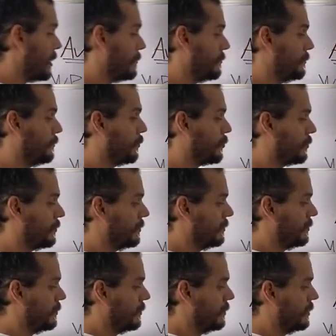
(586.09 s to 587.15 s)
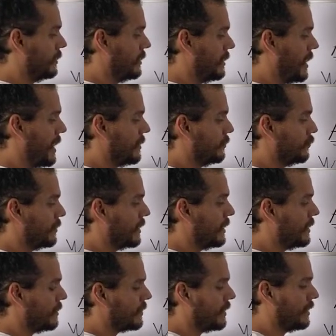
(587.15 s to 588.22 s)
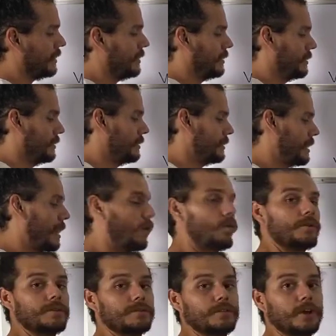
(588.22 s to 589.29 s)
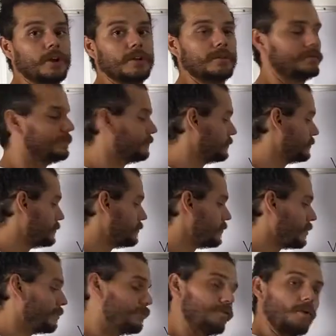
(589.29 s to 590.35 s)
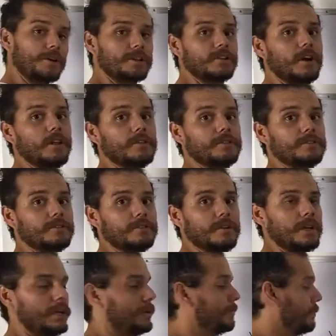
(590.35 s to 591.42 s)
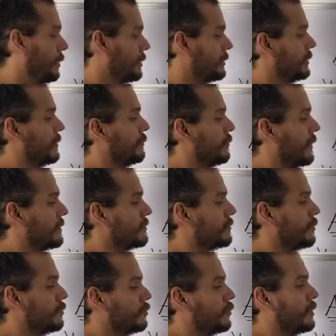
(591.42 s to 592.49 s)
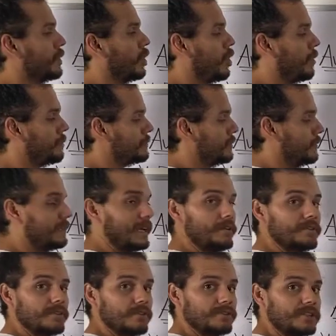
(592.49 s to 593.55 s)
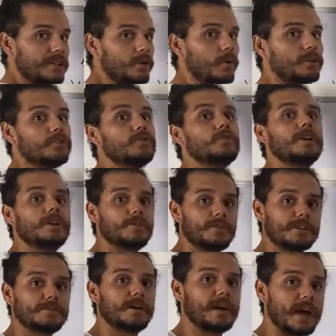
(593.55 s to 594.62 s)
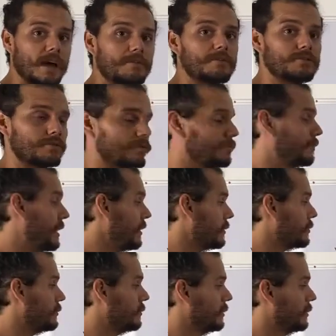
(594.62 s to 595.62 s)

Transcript: before doing anything, I would have done $40. But if I start doing upsell and downsell sequence to increase my average order value,